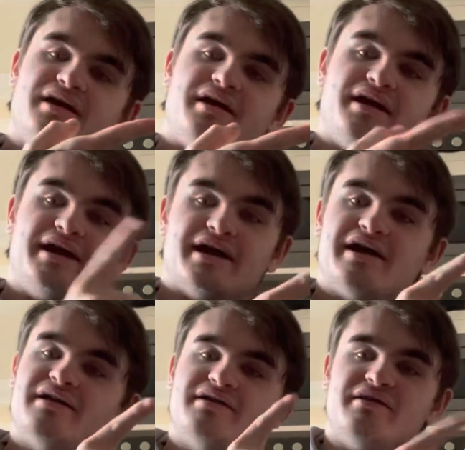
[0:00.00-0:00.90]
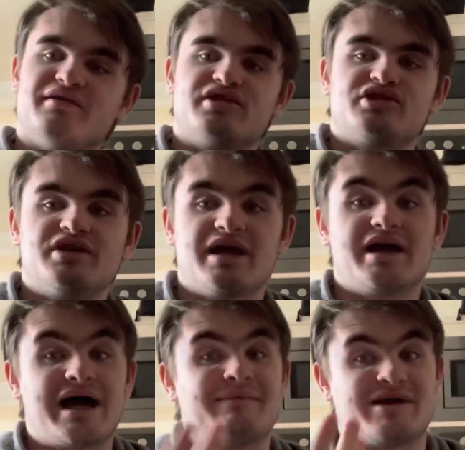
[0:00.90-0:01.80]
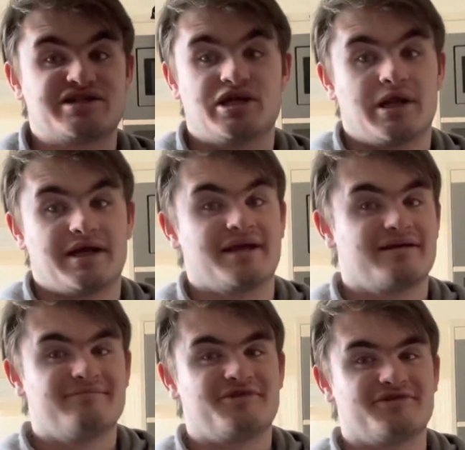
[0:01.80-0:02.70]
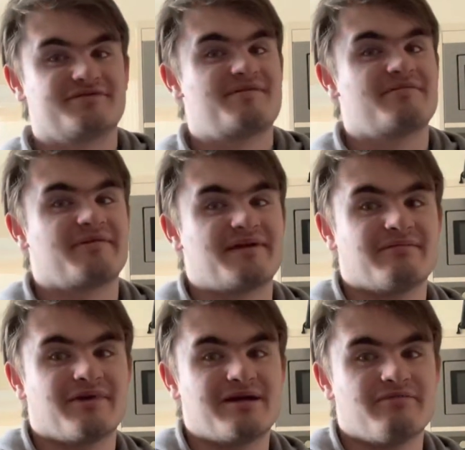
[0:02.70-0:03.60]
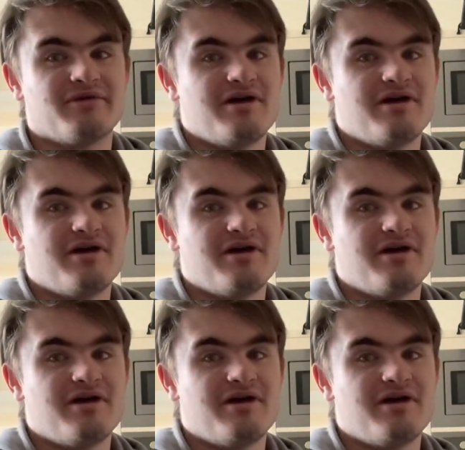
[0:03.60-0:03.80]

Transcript: here, so I can show you I'm actually not lying, because people think I'm lying.